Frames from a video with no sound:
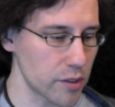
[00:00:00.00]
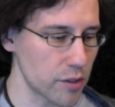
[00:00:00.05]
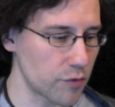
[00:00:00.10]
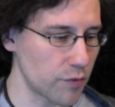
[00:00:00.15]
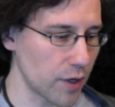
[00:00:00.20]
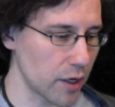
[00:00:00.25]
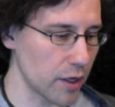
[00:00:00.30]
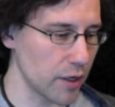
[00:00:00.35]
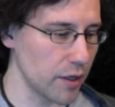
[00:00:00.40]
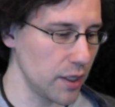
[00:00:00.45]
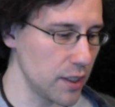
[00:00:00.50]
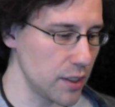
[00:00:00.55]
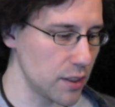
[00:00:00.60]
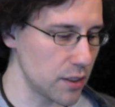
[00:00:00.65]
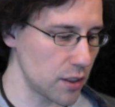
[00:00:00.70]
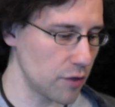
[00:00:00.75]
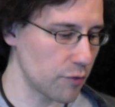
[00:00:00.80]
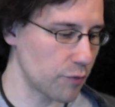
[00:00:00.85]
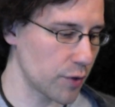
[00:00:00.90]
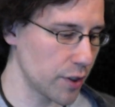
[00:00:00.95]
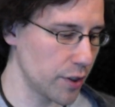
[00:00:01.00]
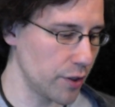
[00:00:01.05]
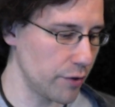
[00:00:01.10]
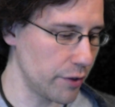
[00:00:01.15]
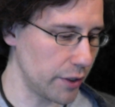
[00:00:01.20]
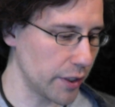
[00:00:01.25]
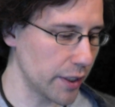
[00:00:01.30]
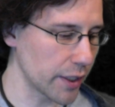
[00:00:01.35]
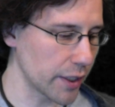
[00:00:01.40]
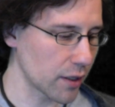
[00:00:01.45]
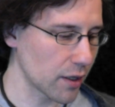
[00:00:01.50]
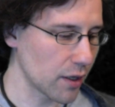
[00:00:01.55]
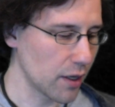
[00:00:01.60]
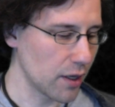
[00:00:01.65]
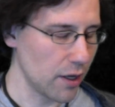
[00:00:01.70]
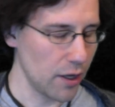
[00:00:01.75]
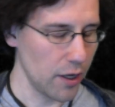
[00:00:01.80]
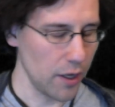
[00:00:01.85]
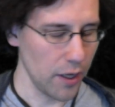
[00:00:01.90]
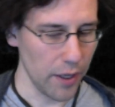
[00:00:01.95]
It's very easy for you to like
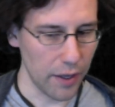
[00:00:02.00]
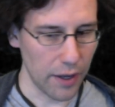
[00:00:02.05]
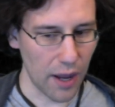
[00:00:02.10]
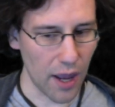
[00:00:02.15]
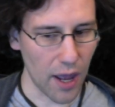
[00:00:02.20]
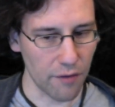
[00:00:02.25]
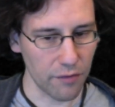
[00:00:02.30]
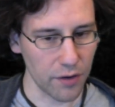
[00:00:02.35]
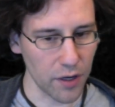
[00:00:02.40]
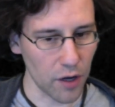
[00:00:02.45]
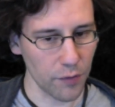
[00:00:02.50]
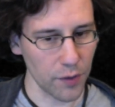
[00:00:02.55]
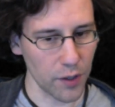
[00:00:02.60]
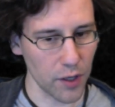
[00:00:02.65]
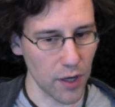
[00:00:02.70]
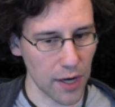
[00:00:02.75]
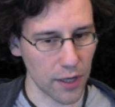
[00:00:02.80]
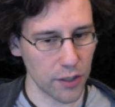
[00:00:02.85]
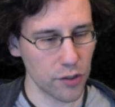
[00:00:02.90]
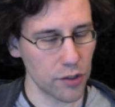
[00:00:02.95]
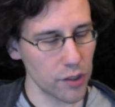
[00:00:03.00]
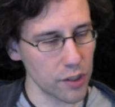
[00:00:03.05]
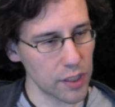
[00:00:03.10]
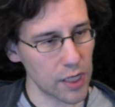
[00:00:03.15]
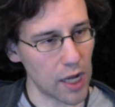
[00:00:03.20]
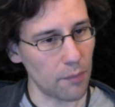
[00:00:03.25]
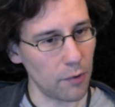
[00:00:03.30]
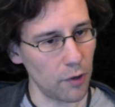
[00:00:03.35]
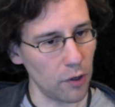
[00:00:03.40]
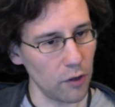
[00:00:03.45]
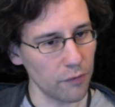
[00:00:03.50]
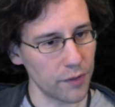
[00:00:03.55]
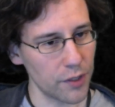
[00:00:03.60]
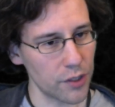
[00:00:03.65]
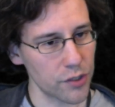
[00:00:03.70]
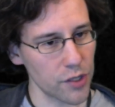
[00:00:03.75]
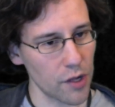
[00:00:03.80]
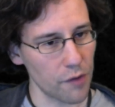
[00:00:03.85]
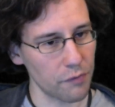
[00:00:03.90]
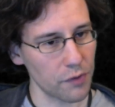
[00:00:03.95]
have enough interaction to stop all of
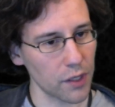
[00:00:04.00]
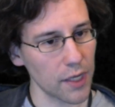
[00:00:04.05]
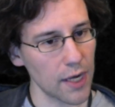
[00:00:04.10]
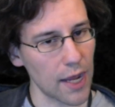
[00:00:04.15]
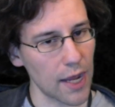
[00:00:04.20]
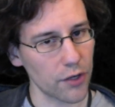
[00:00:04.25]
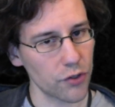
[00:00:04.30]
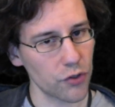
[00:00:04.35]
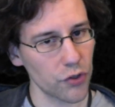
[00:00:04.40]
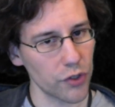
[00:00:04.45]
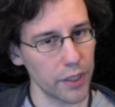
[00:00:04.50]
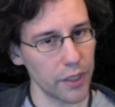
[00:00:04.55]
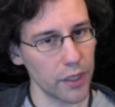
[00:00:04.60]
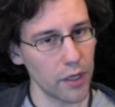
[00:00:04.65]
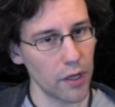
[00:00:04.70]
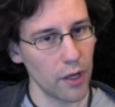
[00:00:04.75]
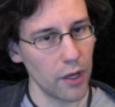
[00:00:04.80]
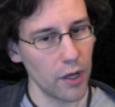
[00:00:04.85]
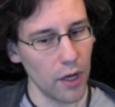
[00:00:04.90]
their stuff that can actually